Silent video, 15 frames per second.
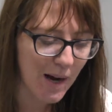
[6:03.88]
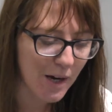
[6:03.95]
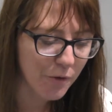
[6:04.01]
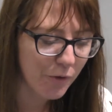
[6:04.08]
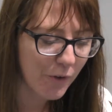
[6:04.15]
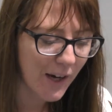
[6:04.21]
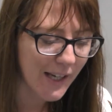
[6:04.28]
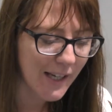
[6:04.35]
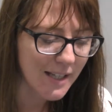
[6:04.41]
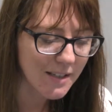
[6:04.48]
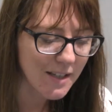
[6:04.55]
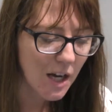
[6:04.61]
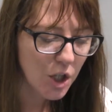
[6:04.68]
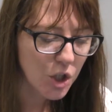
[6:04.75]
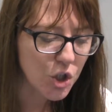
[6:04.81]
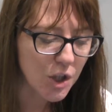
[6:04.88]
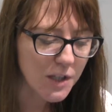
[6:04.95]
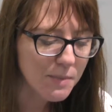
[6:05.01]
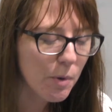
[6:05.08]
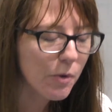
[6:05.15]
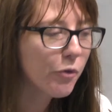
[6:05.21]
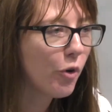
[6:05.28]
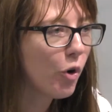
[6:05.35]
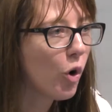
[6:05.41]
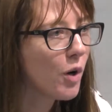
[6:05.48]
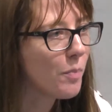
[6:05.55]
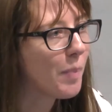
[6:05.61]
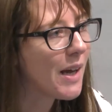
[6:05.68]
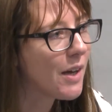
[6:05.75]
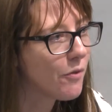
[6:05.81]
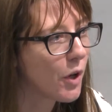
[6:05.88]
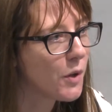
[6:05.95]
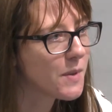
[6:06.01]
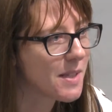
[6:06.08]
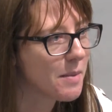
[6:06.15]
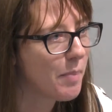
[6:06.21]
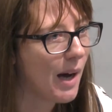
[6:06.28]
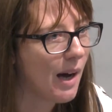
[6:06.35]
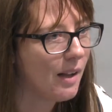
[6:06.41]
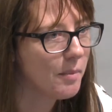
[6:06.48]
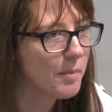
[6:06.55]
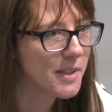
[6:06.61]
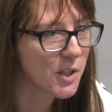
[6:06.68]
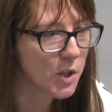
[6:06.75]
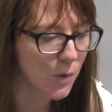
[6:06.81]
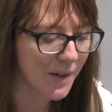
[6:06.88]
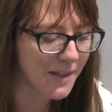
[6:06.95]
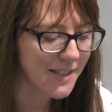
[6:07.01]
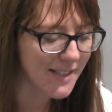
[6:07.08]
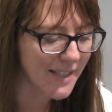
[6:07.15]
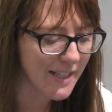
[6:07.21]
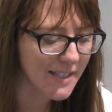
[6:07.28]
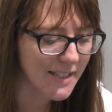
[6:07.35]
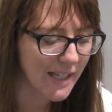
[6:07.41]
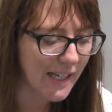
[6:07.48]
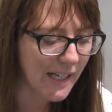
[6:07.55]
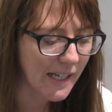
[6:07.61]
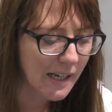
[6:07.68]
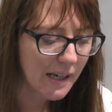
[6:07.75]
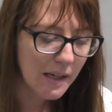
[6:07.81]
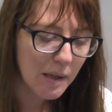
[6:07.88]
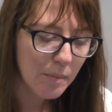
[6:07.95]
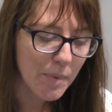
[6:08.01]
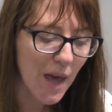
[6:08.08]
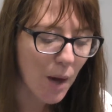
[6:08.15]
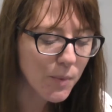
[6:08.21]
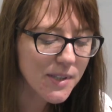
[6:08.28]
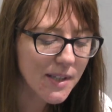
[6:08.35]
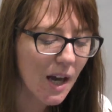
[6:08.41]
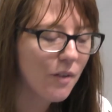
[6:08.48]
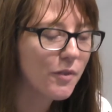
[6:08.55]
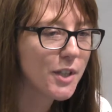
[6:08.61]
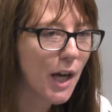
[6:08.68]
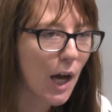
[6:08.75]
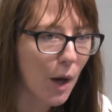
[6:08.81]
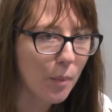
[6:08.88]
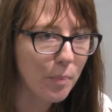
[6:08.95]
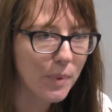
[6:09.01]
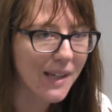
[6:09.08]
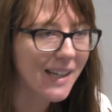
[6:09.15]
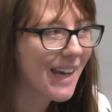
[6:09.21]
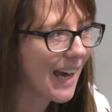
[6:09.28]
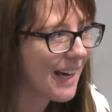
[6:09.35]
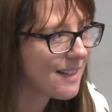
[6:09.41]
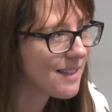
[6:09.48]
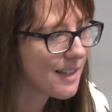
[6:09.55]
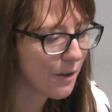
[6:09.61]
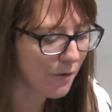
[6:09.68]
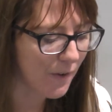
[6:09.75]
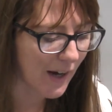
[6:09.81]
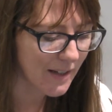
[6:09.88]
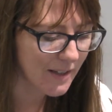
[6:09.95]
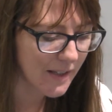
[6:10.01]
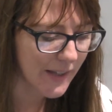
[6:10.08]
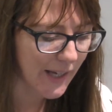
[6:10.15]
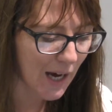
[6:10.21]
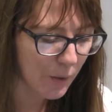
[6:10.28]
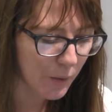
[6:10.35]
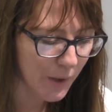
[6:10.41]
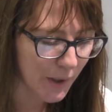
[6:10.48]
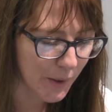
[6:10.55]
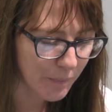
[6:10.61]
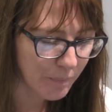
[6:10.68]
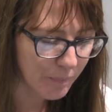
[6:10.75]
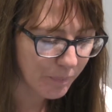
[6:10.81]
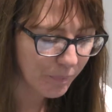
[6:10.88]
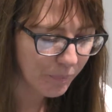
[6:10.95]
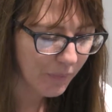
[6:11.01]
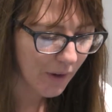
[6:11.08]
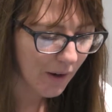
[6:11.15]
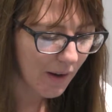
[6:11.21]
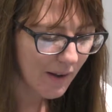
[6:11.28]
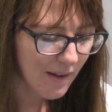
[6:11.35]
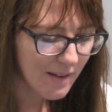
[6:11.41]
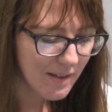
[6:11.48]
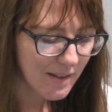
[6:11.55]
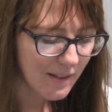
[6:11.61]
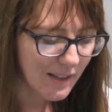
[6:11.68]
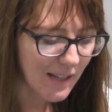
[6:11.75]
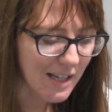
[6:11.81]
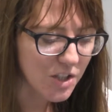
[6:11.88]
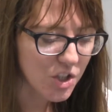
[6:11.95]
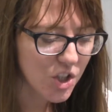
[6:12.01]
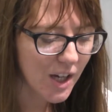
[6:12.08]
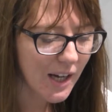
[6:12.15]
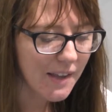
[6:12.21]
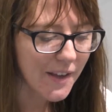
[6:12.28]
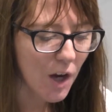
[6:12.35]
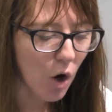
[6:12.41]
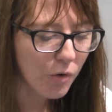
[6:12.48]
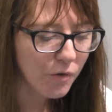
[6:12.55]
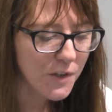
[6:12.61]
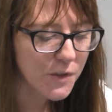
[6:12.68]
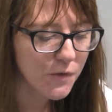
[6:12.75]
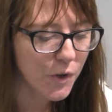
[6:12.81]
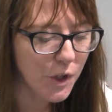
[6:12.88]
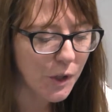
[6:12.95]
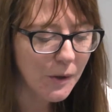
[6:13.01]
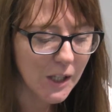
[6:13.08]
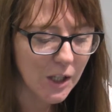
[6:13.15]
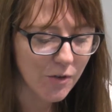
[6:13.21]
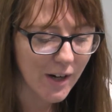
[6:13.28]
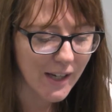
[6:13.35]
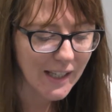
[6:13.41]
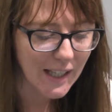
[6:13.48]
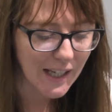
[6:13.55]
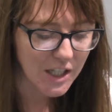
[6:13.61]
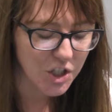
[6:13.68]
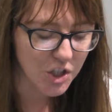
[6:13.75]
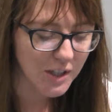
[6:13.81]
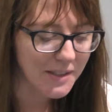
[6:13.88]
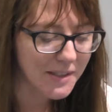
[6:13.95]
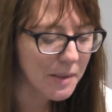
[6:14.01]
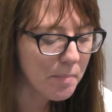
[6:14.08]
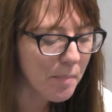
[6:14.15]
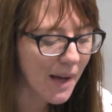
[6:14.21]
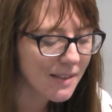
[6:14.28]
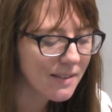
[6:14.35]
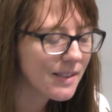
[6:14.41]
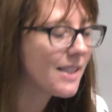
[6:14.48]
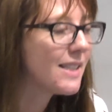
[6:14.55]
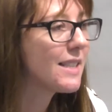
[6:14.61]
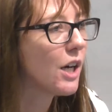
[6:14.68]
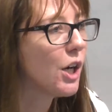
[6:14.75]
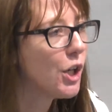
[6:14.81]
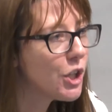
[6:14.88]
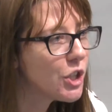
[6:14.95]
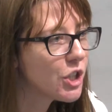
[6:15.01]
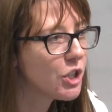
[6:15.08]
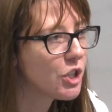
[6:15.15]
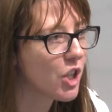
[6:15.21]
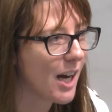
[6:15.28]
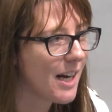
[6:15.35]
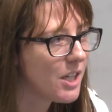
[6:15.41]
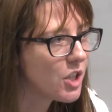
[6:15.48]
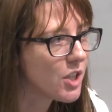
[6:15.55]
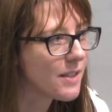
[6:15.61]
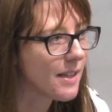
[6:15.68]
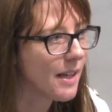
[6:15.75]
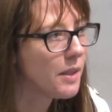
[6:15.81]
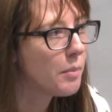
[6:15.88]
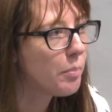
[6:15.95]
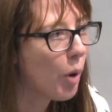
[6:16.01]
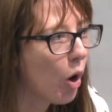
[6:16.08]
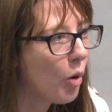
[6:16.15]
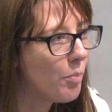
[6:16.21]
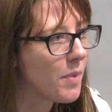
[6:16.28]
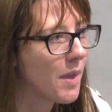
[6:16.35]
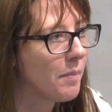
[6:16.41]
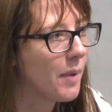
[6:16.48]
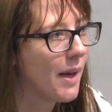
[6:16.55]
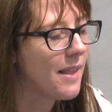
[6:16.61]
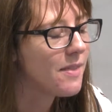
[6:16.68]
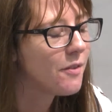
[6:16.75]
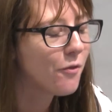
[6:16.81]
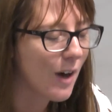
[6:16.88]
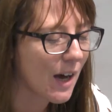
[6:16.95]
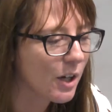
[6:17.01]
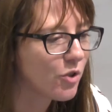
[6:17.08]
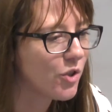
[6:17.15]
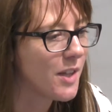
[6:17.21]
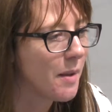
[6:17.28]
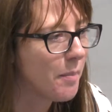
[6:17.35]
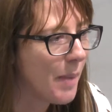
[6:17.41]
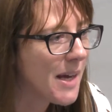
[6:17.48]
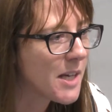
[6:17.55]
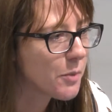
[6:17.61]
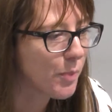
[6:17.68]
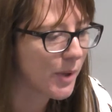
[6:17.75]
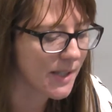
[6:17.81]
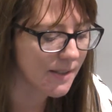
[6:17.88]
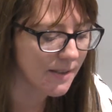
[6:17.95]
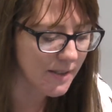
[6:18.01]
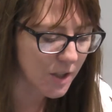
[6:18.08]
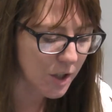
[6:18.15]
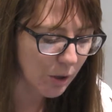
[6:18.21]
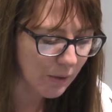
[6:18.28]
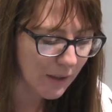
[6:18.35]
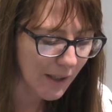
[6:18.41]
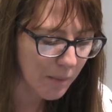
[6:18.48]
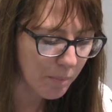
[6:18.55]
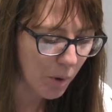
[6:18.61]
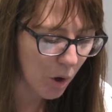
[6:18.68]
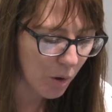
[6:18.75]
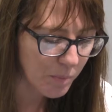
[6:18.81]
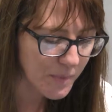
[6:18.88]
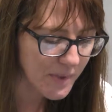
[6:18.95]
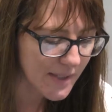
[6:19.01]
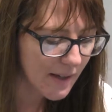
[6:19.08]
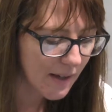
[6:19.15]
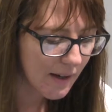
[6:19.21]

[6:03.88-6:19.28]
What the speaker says: backfired just before a big vote in Parliament in 2016, but that was covered up in case it affected the outcome. Last year, the Office for Nuclear Regulation demanded urgent changes in the factory that makes Britain's nuclear bombs.